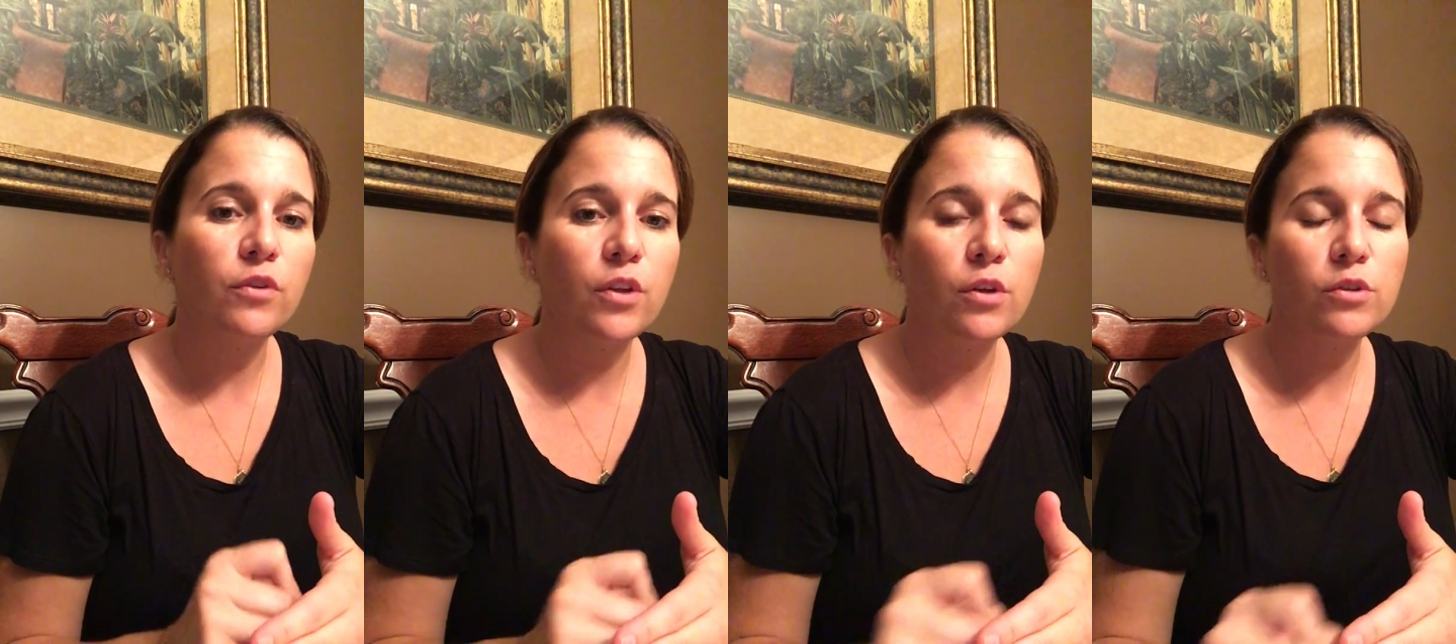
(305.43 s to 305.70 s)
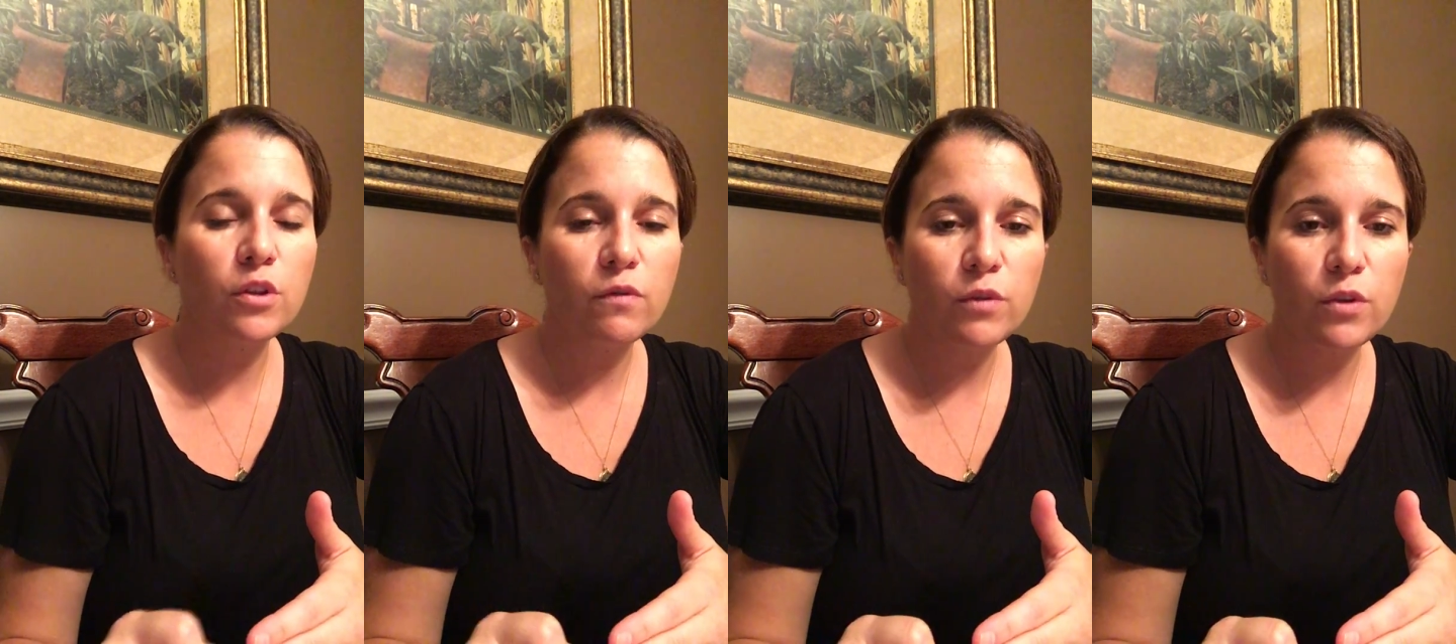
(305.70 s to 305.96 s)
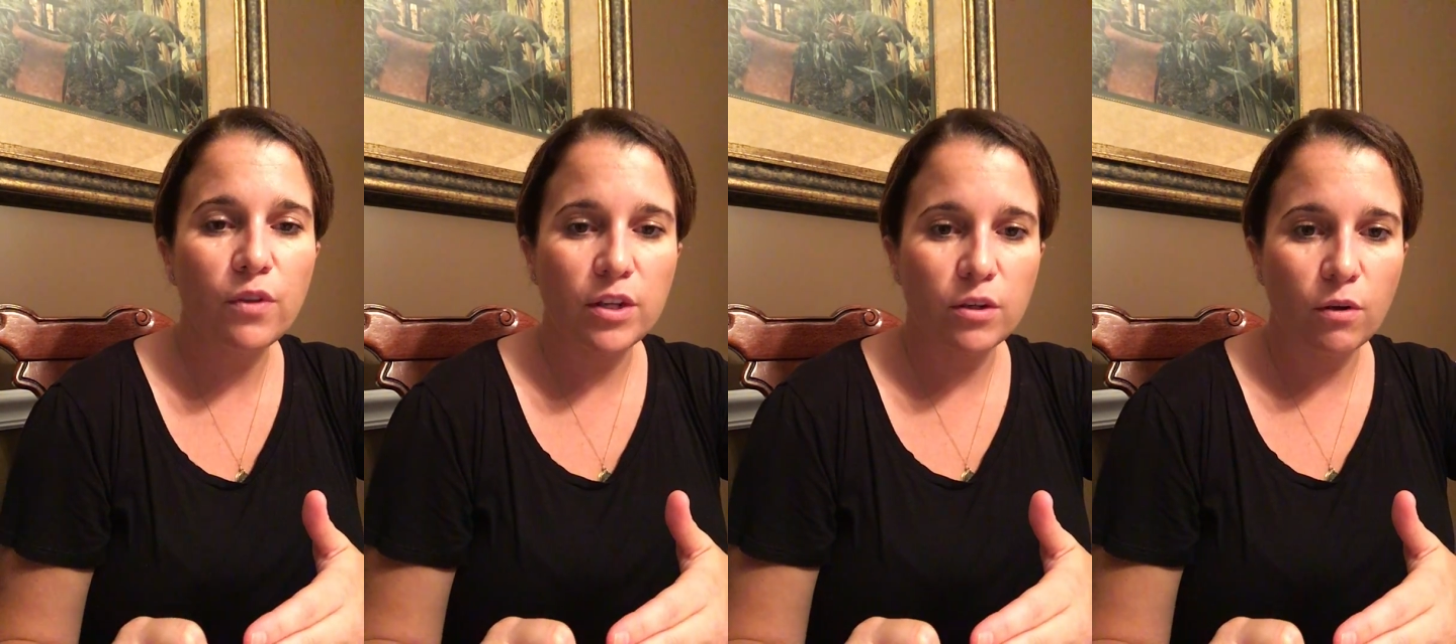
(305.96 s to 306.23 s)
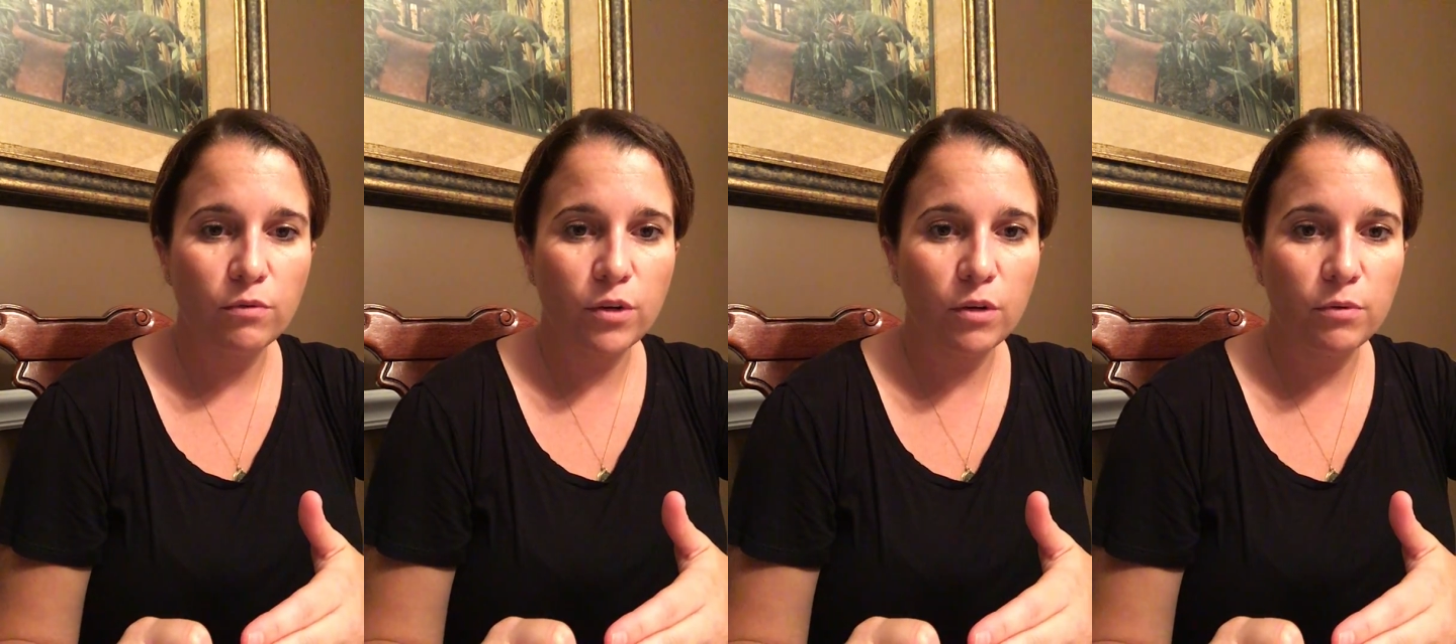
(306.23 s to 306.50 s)
those of you that
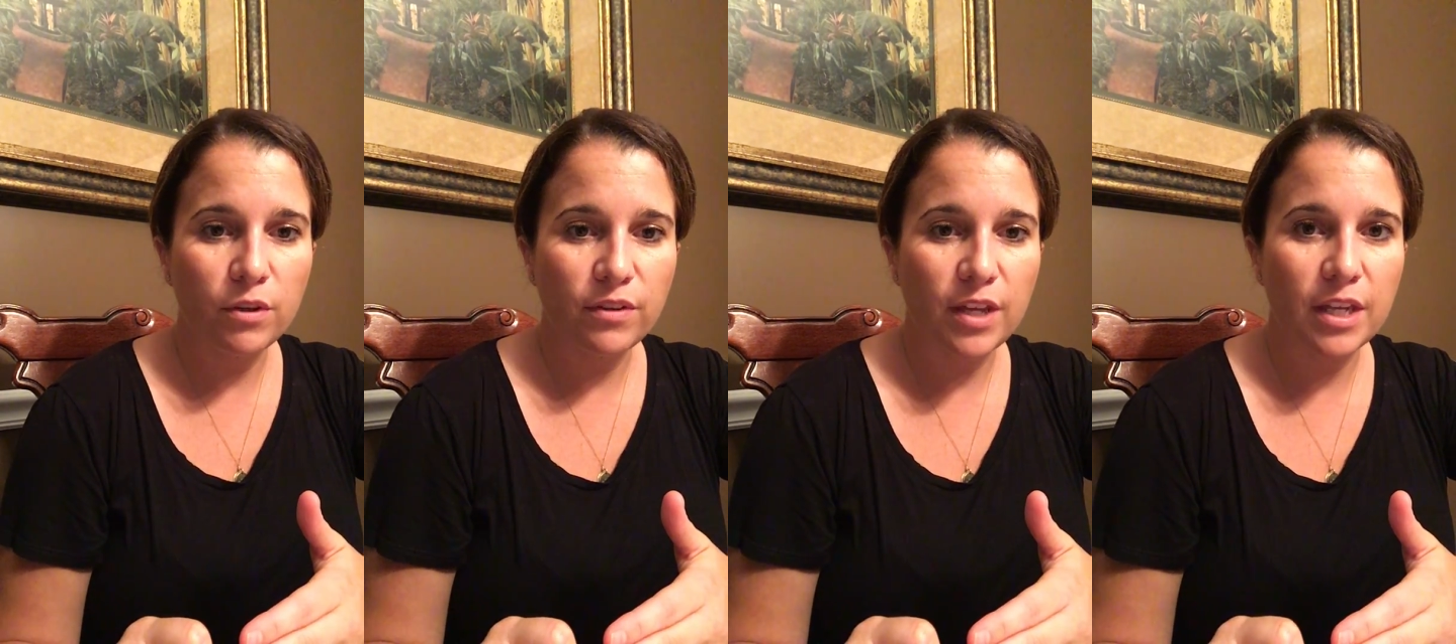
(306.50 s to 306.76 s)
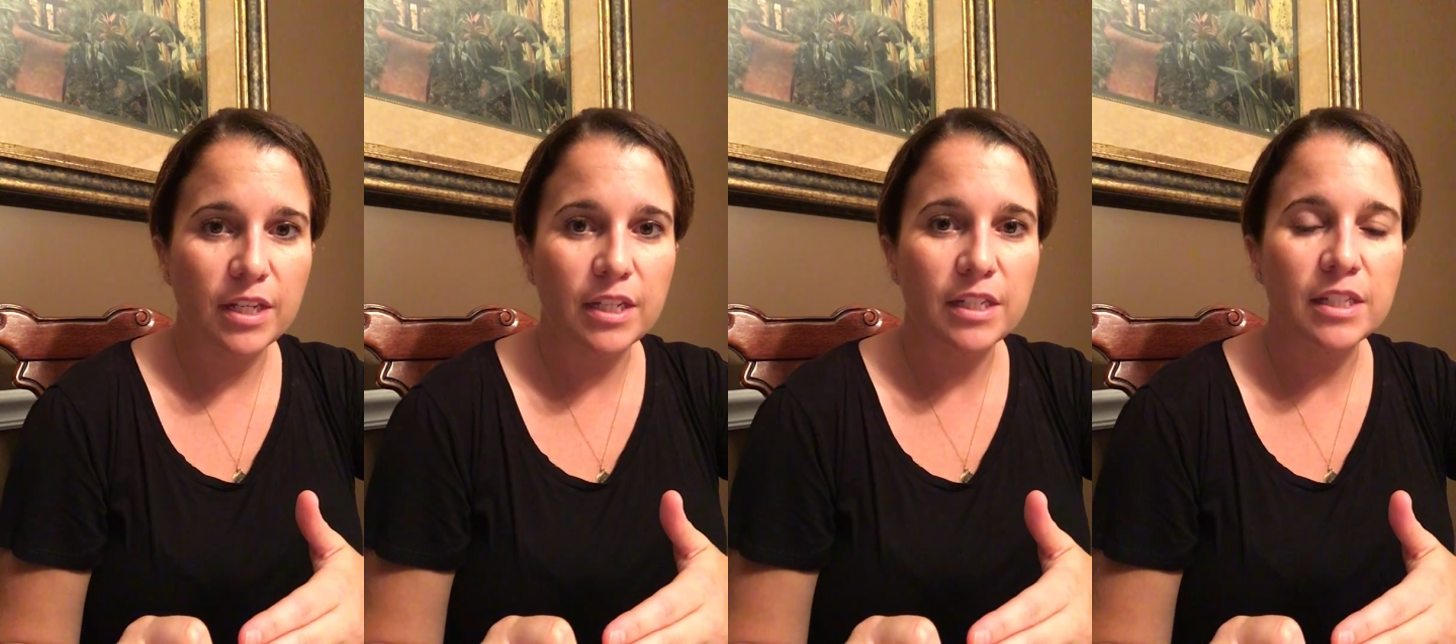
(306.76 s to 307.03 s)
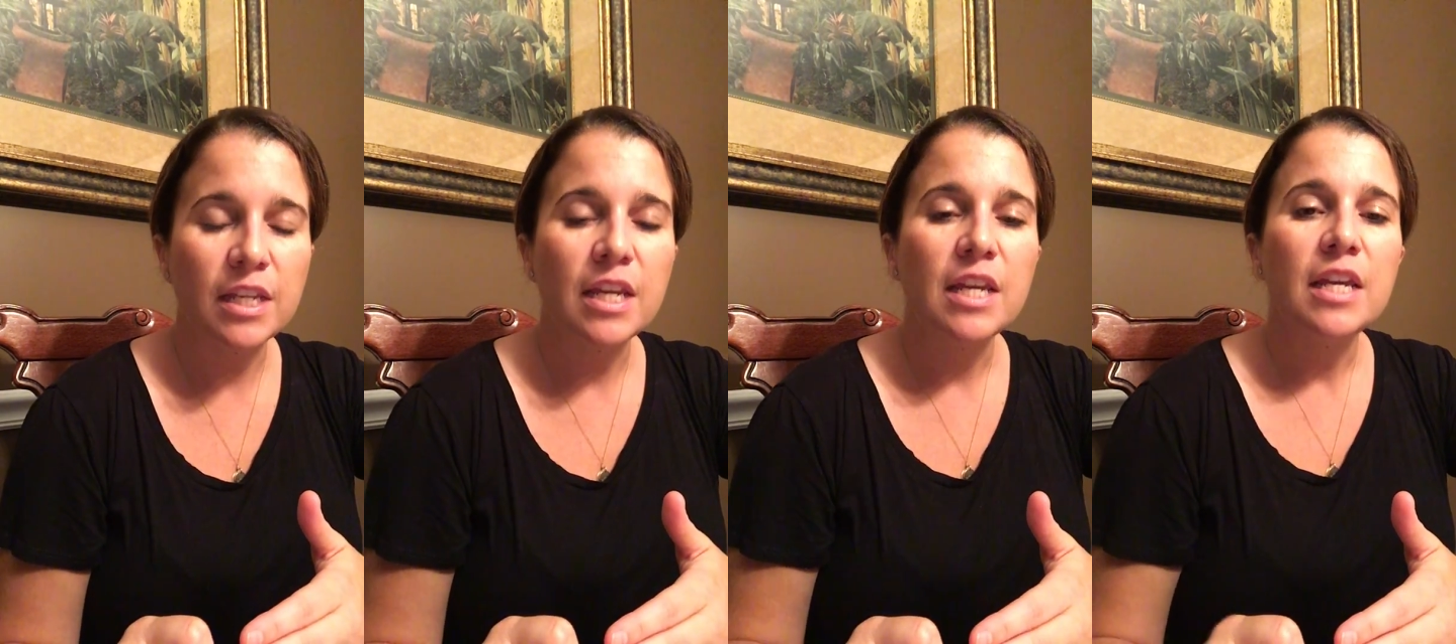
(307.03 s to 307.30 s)
don't know what that is,